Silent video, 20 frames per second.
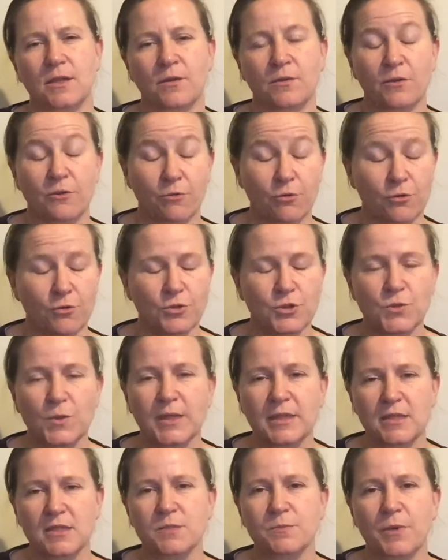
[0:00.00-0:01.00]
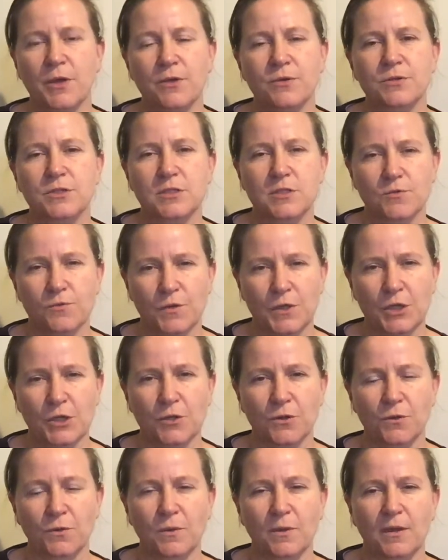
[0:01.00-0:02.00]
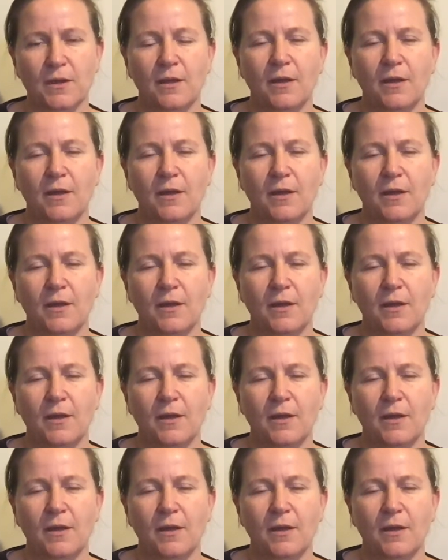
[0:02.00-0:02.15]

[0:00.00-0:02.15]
and through doing these posts for you,